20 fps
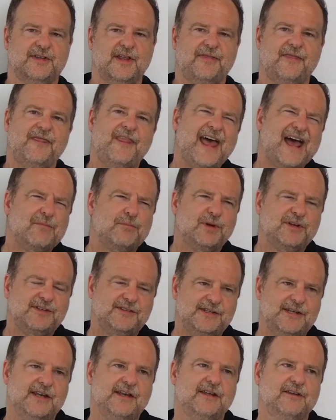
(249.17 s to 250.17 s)
that that
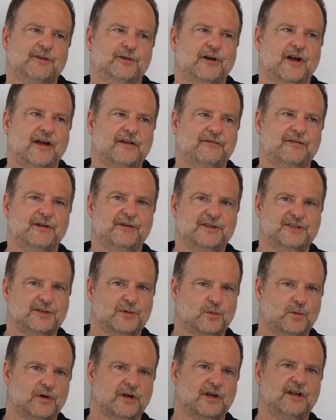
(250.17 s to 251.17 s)
particular iPhone
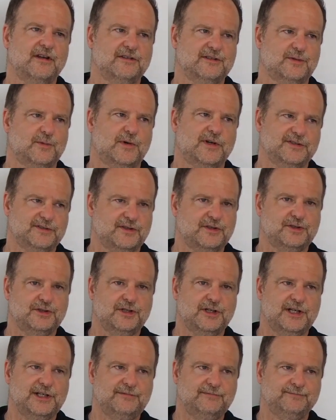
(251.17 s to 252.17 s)
isn't working as well as it
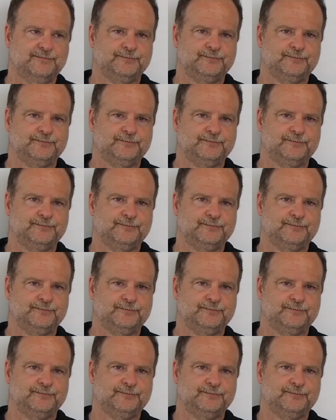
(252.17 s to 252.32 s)
should.